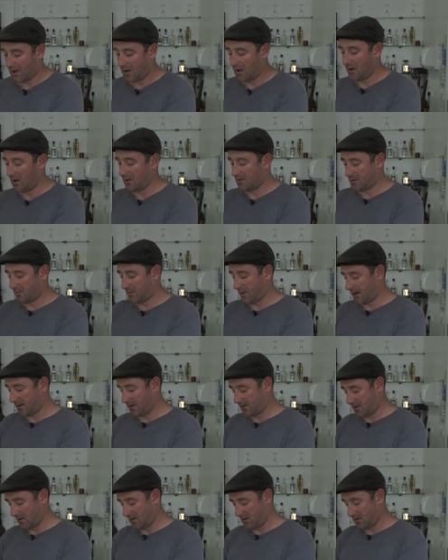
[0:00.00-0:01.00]
Loads of
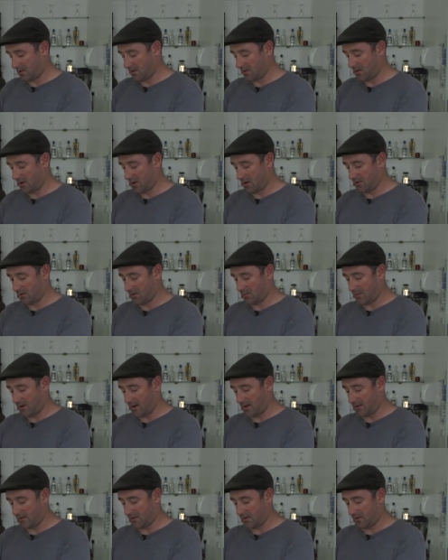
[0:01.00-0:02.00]
paint on, loads of
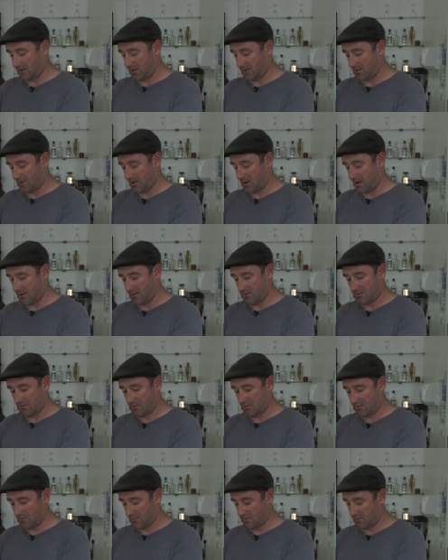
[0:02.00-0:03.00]
paint on. Here we go.
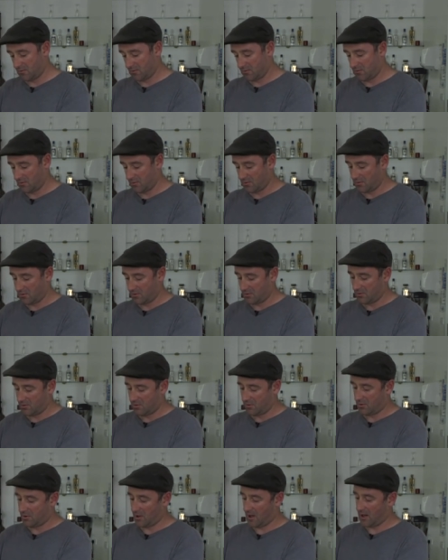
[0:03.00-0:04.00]

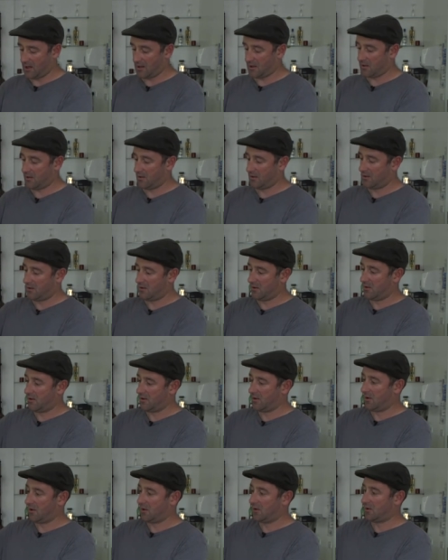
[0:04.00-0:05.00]
Like,
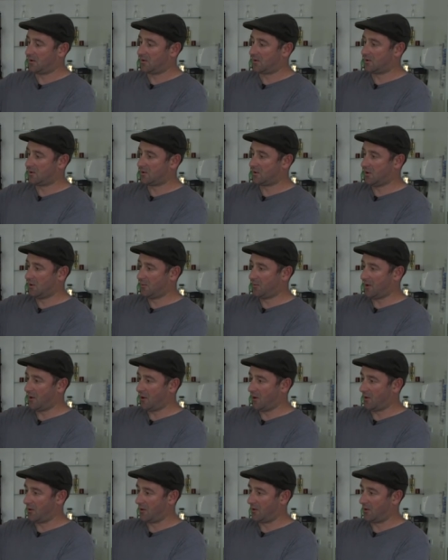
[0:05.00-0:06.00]
scoop it
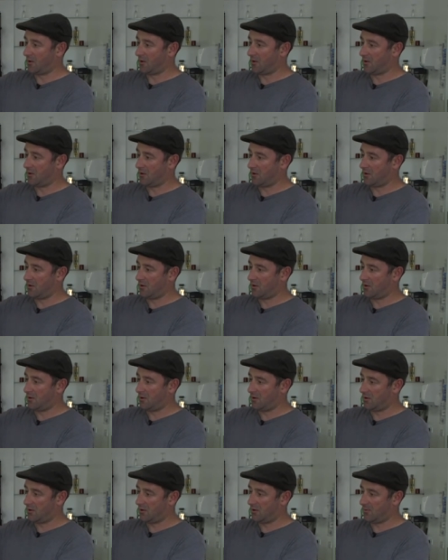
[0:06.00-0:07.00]
on.
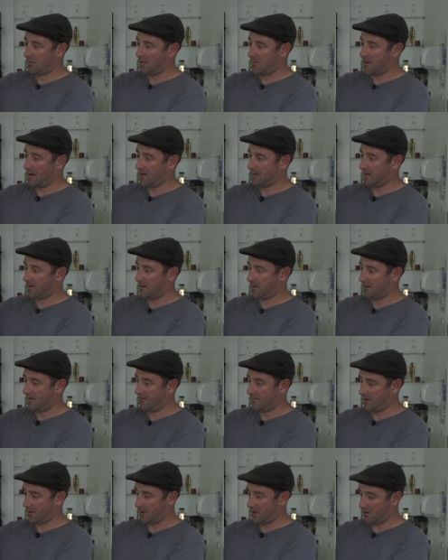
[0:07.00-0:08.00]
Be amazing
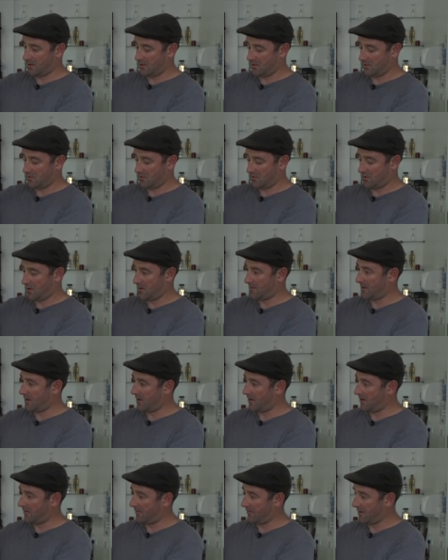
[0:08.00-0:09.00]
if I can't drip that
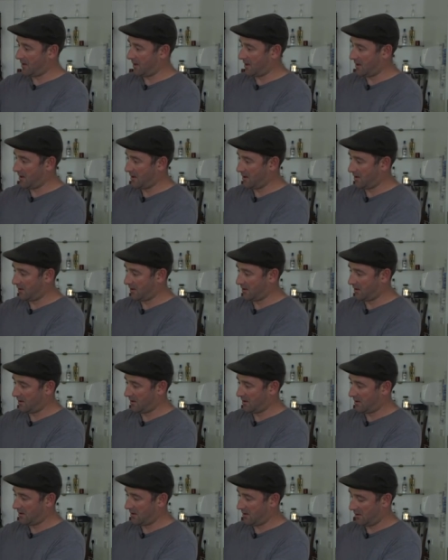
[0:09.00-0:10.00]
off there.
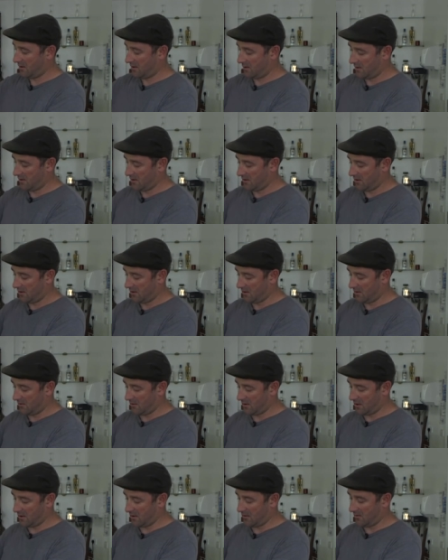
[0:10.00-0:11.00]
Here
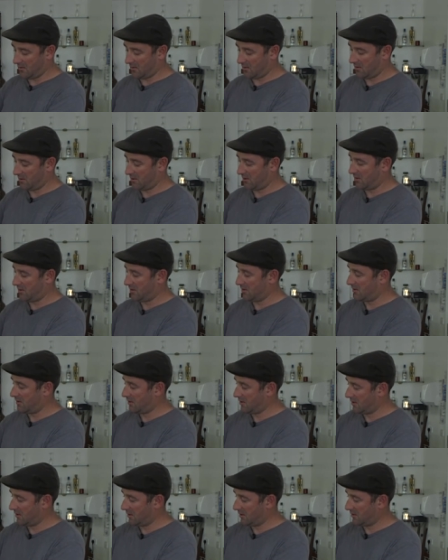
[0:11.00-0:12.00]
we go.
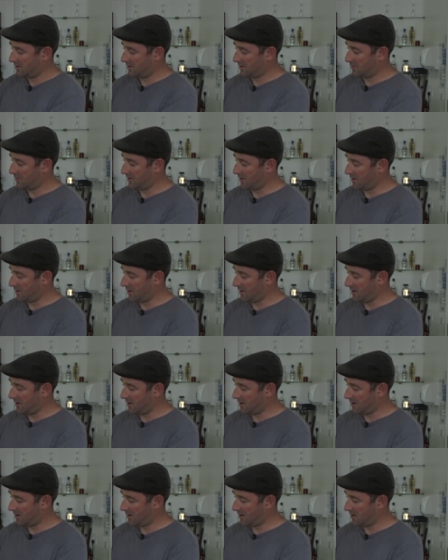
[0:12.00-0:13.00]
Just put it on like that.